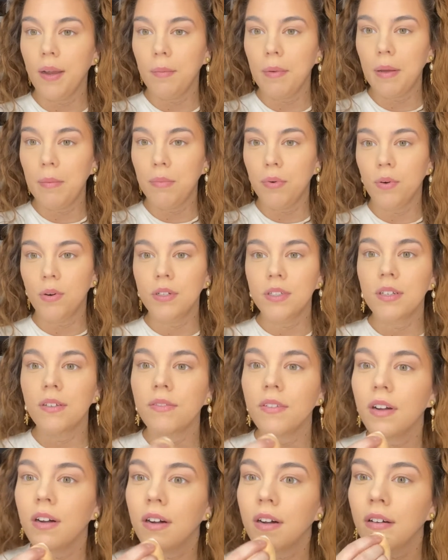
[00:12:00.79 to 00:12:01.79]
my pores have
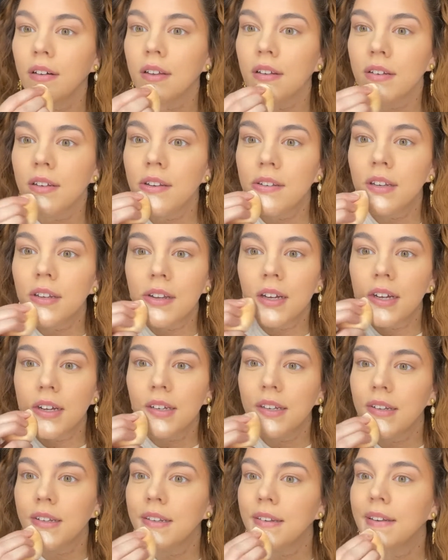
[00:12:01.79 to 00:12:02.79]
gone. I
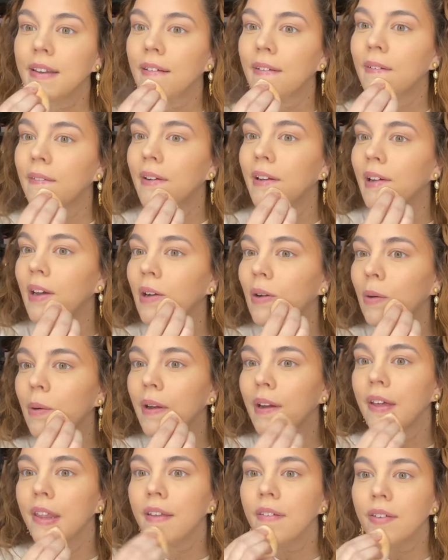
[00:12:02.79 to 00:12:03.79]
just don't know
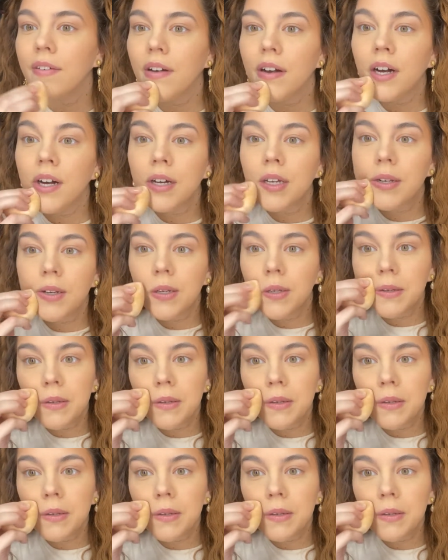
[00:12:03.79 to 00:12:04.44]
where they've gone.